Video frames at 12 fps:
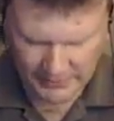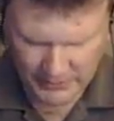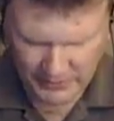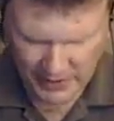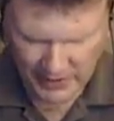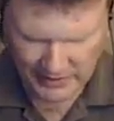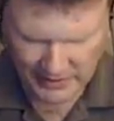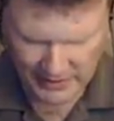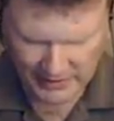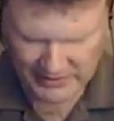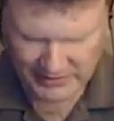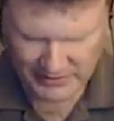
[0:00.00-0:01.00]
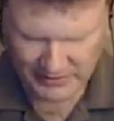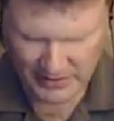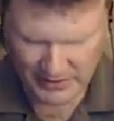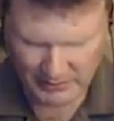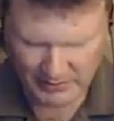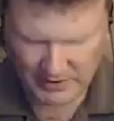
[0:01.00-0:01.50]
You've had connections with
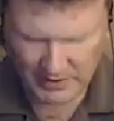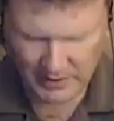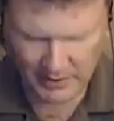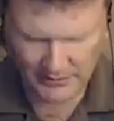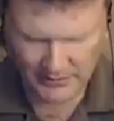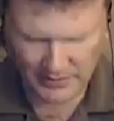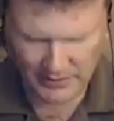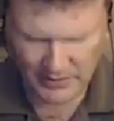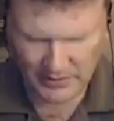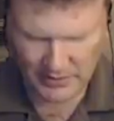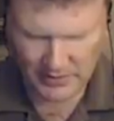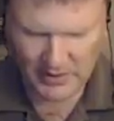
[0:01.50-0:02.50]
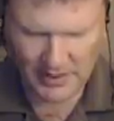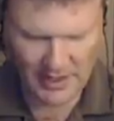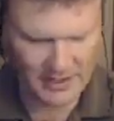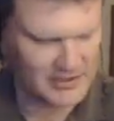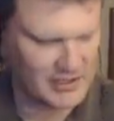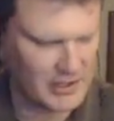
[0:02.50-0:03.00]
them, but they're in the
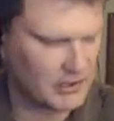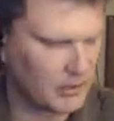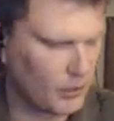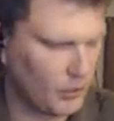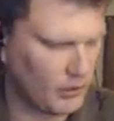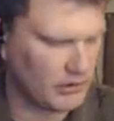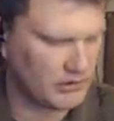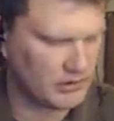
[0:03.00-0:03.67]
angelic world.